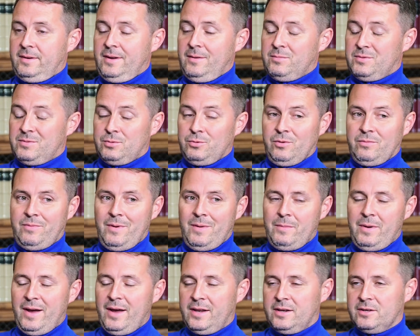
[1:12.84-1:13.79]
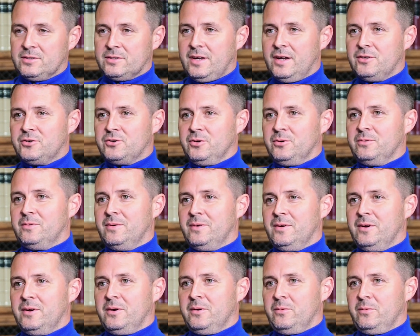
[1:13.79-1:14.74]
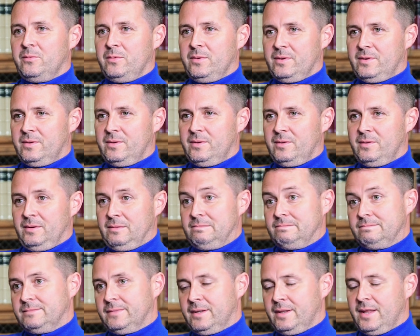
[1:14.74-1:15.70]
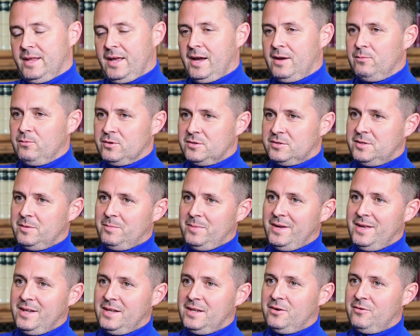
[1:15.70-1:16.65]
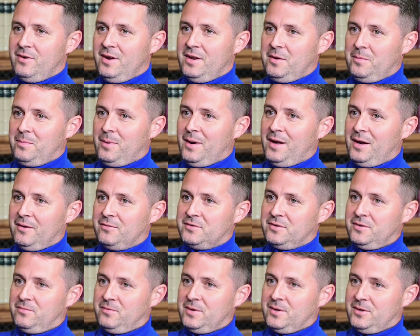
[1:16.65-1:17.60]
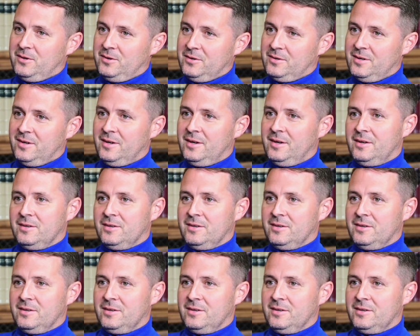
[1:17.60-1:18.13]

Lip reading: was sort of ahead of schedule. The aim was to be in and around the playoffs if we could.